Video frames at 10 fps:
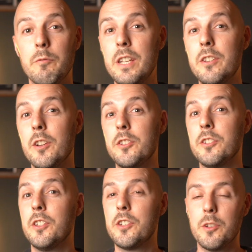
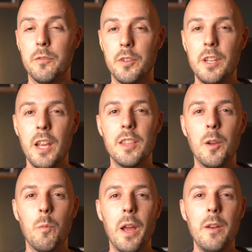Researchers discovered
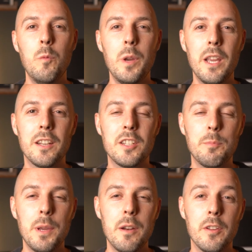that when we
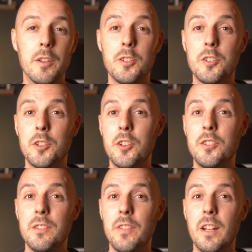experience
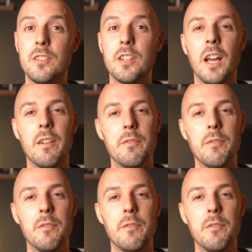certain events in our